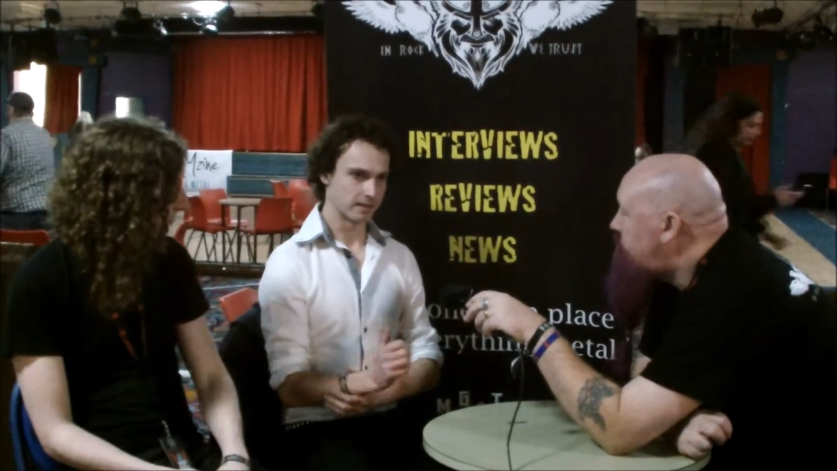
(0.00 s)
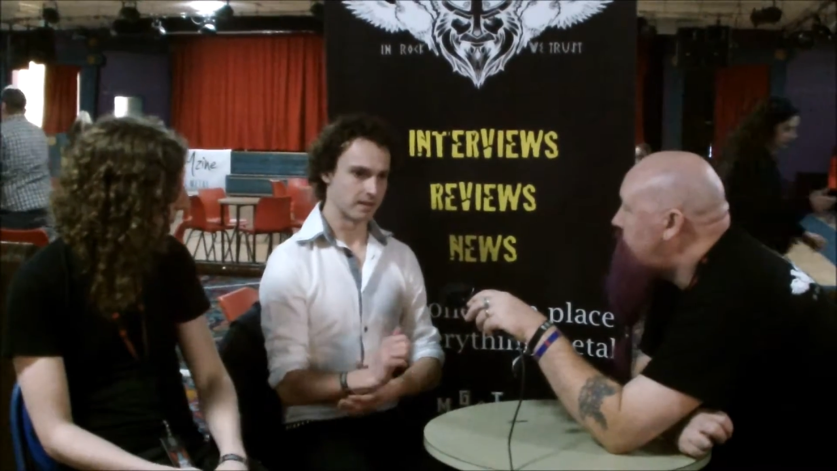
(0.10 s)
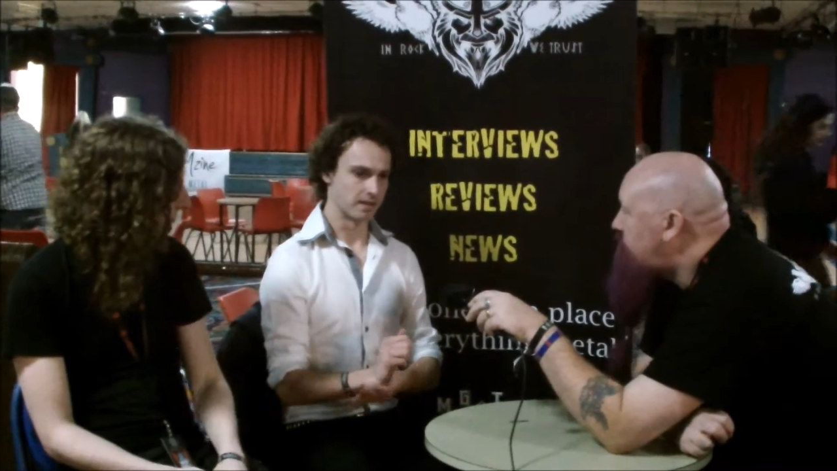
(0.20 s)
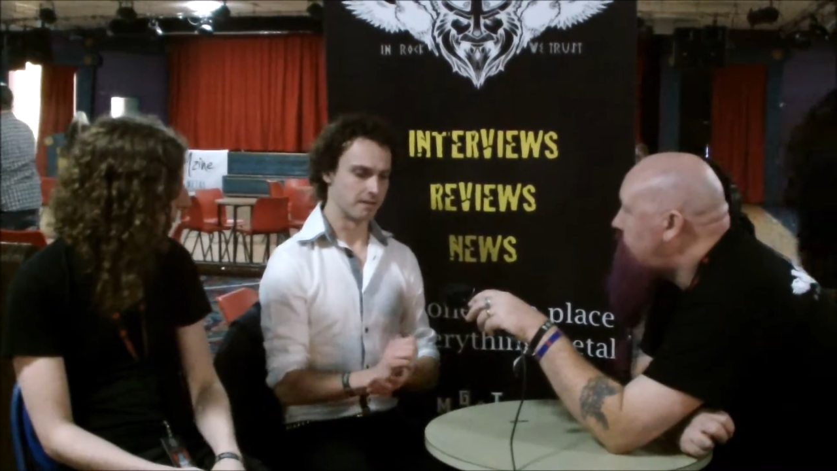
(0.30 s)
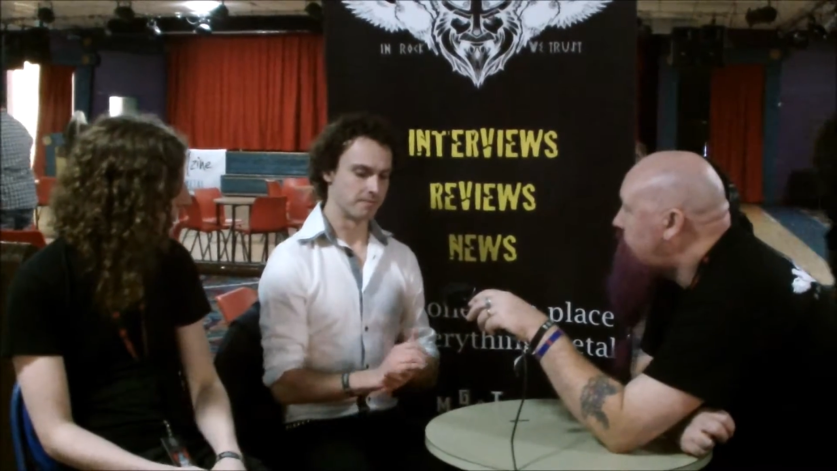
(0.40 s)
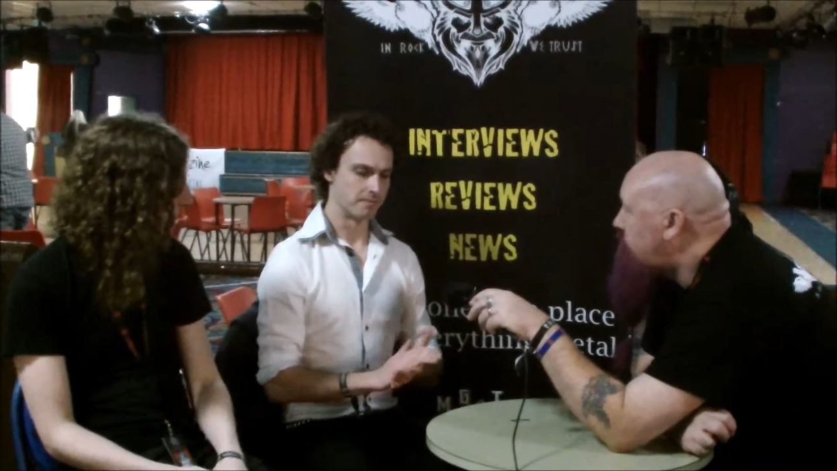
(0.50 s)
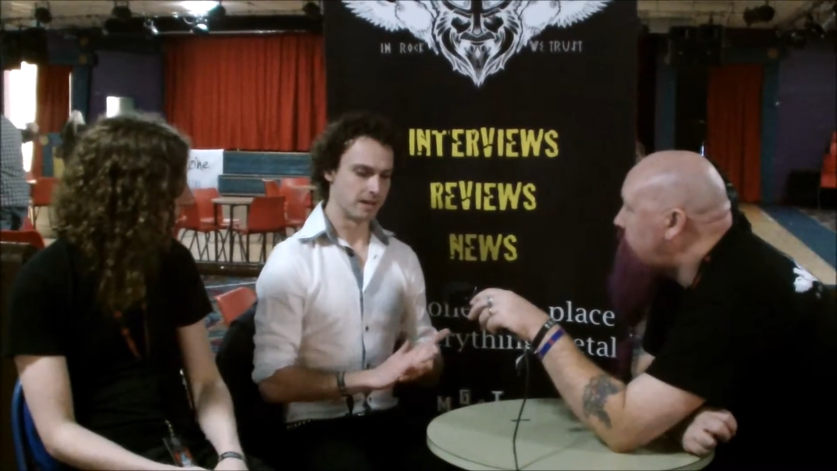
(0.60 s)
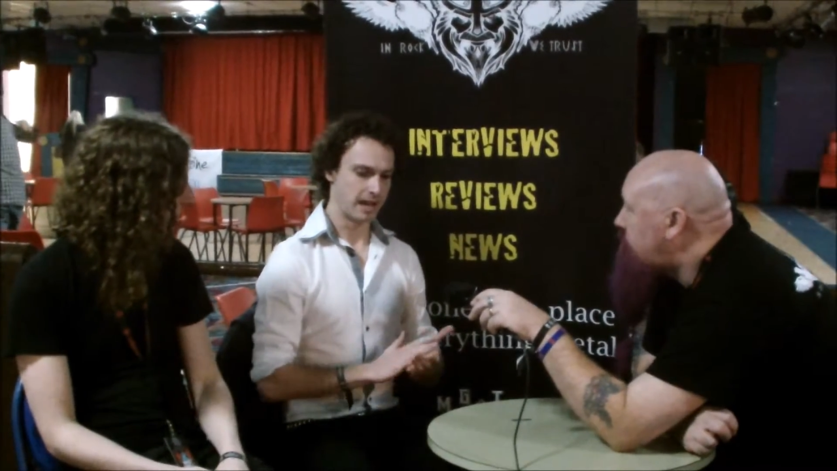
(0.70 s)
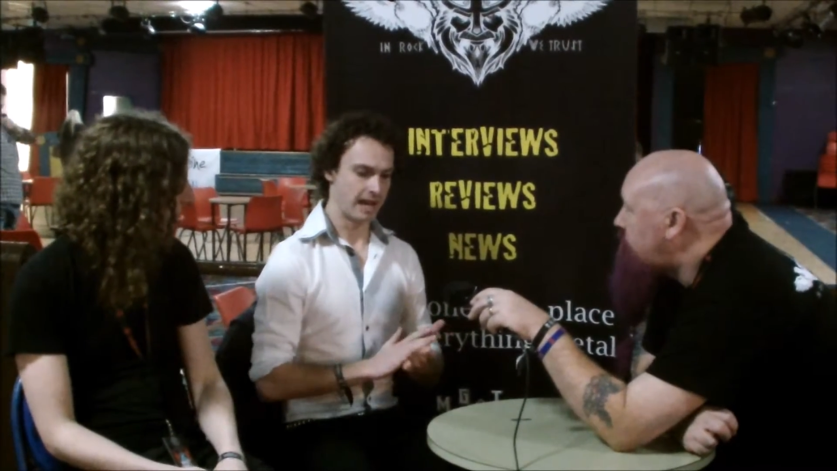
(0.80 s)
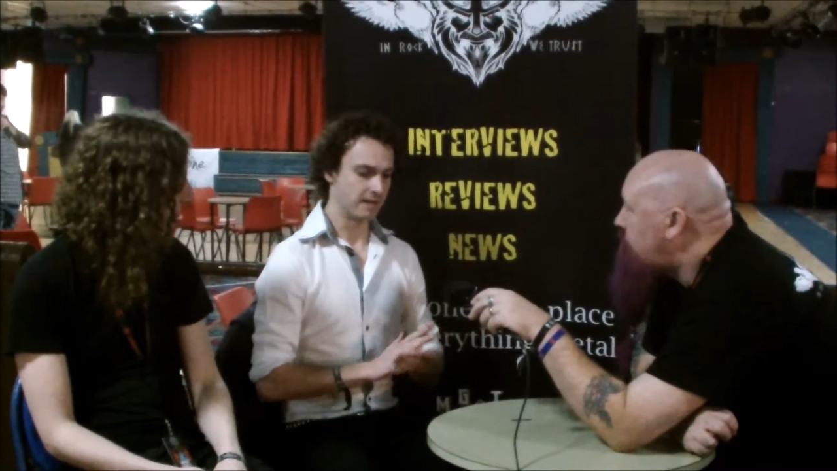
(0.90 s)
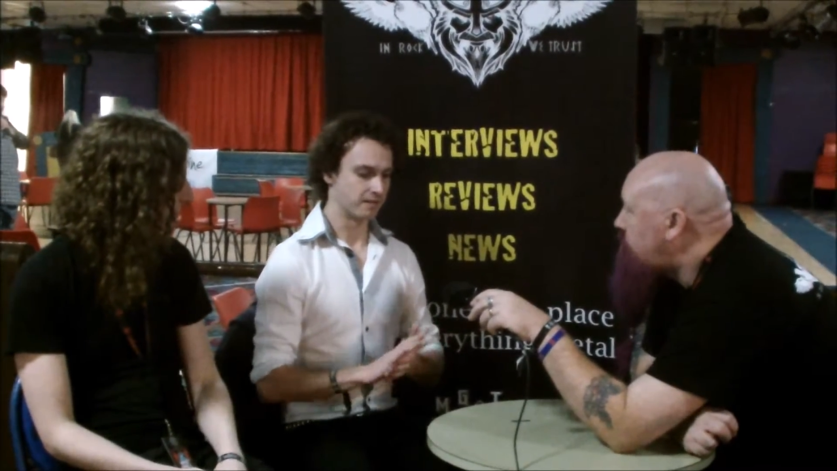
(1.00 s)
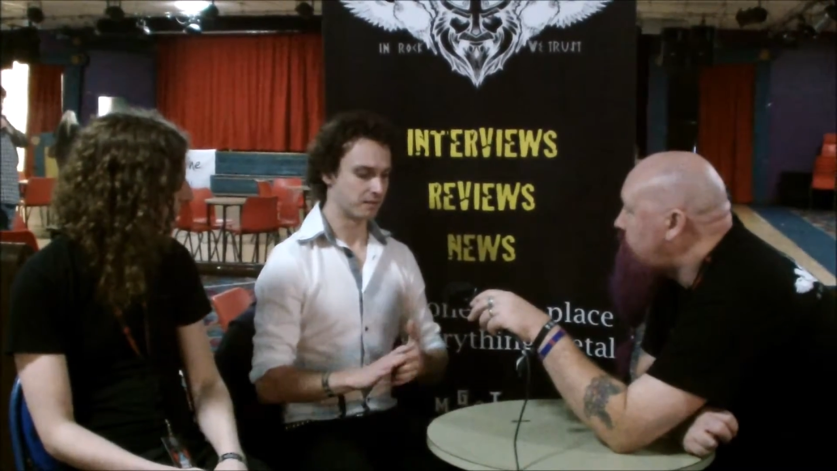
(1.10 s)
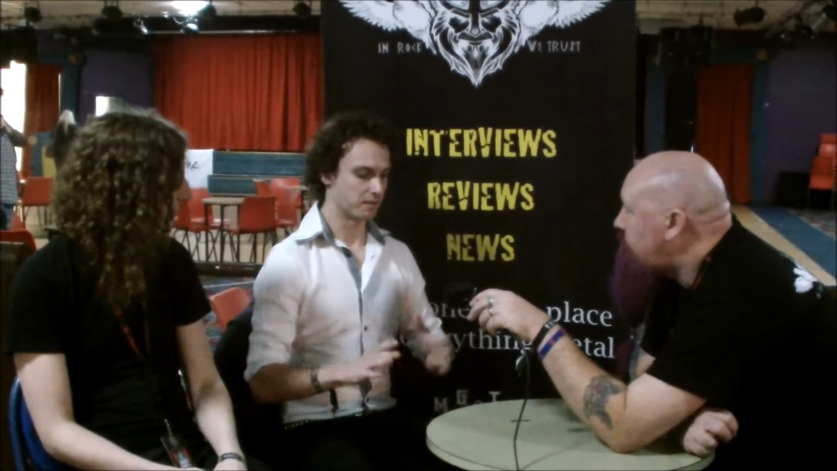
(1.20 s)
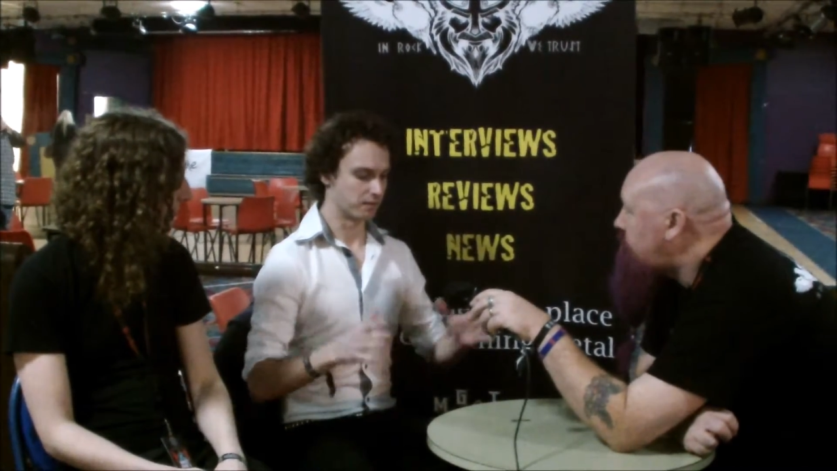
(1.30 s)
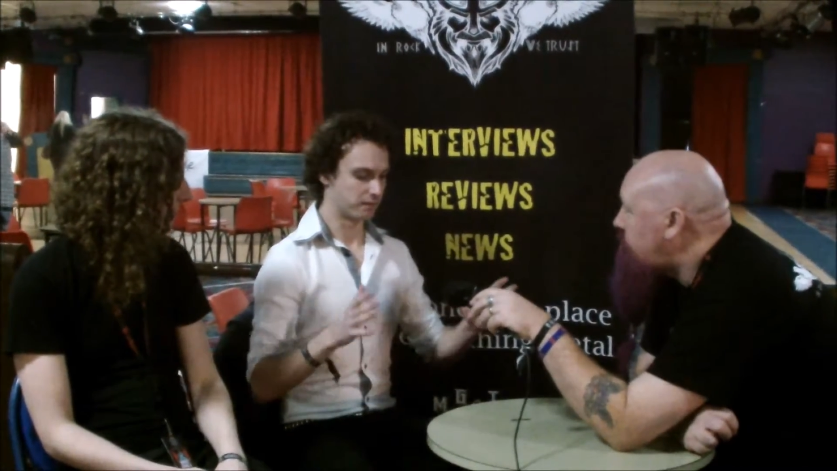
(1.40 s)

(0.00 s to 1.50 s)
and the